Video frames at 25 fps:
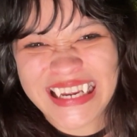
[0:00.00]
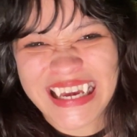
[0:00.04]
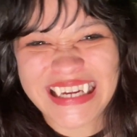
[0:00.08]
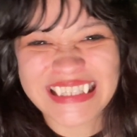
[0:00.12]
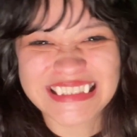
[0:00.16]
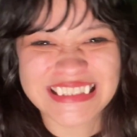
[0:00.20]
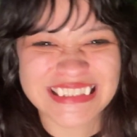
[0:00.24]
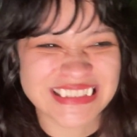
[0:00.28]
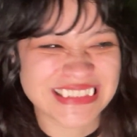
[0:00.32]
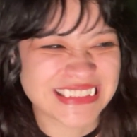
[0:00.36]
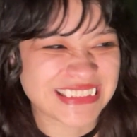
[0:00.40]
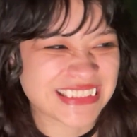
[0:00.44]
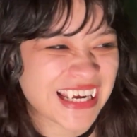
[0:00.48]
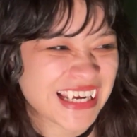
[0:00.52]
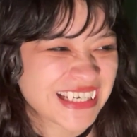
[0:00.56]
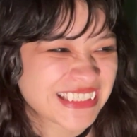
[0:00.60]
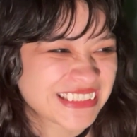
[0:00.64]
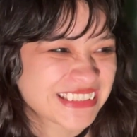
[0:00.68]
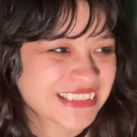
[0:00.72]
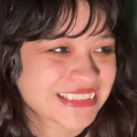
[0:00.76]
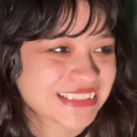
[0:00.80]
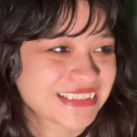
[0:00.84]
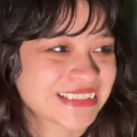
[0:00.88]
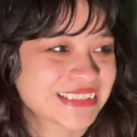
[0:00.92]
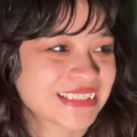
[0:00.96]
I just
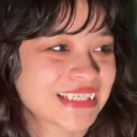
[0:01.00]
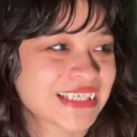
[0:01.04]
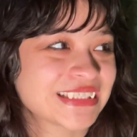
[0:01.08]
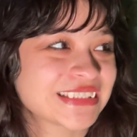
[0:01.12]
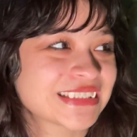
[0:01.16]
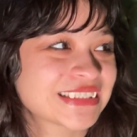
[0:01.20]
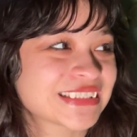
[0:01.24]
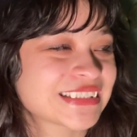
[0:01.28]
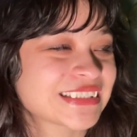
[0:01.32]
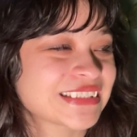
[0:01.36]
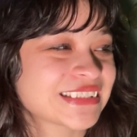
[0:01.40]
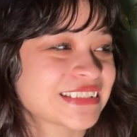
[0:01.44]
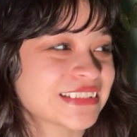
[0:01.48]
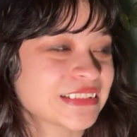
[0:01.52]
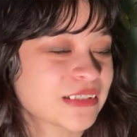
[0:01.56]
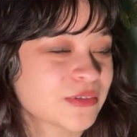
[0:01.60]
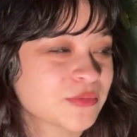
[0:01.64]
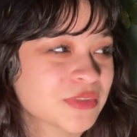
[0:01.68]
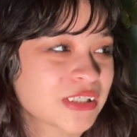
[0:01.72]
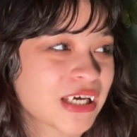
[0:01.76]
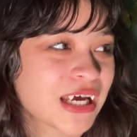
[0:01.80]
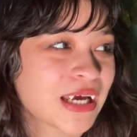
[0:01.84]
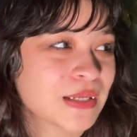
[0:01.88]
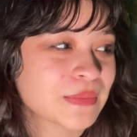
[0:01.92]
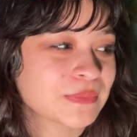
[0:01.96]
because
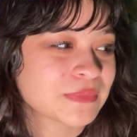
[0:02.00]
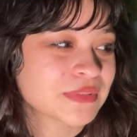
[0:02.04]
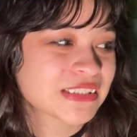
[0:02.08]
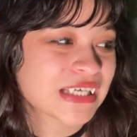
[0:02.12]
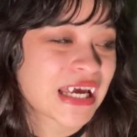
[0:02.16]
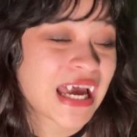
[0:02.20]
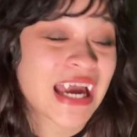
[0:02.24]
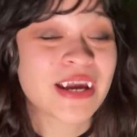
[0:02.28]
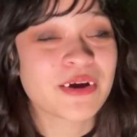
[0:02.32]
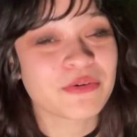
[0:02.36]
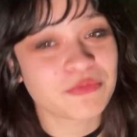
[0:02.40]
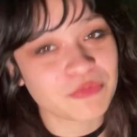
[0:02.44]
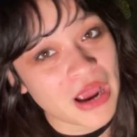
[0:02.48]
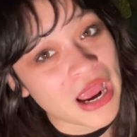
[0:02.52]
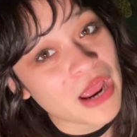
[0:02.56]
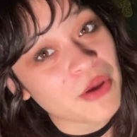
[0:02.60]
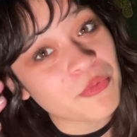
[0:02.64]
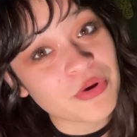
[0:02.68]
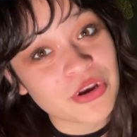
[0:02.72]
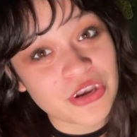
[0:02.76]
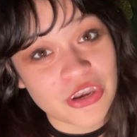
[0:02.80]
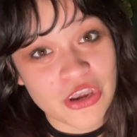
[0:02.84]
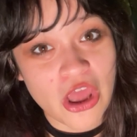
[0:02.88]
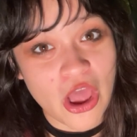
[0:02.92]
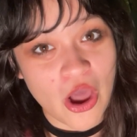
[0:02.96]
sometimes I
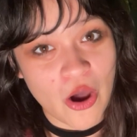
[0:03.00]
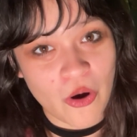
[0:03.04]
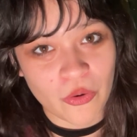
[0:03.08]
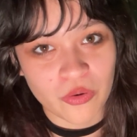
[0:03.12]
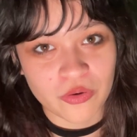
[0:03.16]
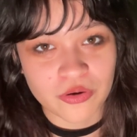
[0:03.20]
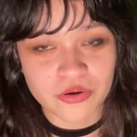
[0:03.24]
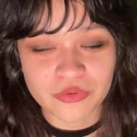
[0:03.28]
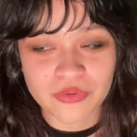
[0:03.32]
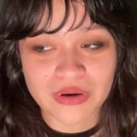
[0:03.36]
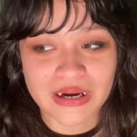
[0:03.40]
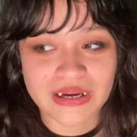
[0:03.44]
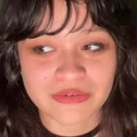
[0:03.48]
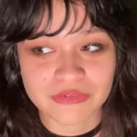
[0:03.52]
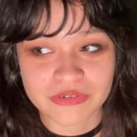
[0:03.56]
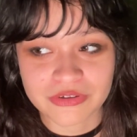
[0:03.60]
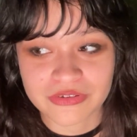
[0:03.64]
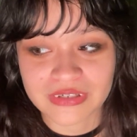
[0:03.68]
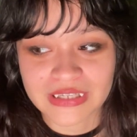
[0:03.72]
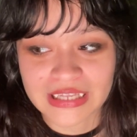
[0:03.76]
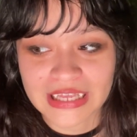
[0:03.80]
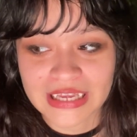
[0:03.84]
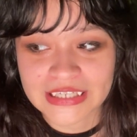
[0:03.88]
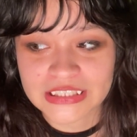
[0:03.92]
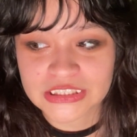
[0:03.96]
would know who I would
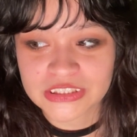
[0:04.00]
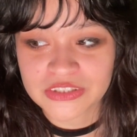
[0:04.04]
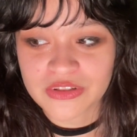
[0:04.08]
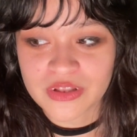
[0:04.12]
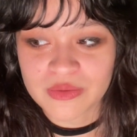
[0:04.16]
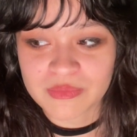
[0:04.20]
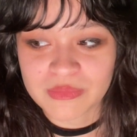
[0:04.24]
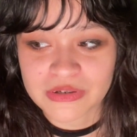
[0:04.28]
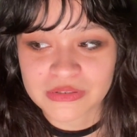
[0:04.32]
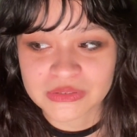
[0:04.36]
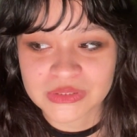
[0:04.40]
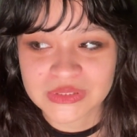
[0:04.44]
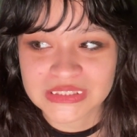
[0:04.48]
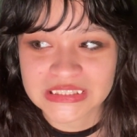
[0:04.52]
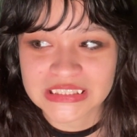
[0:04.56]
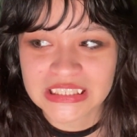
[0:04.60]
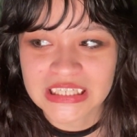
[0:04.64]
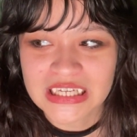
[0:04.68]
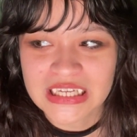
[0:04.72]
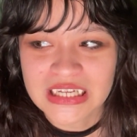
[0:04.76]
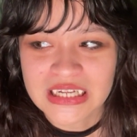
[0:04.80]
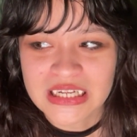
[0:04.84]
relate to the most,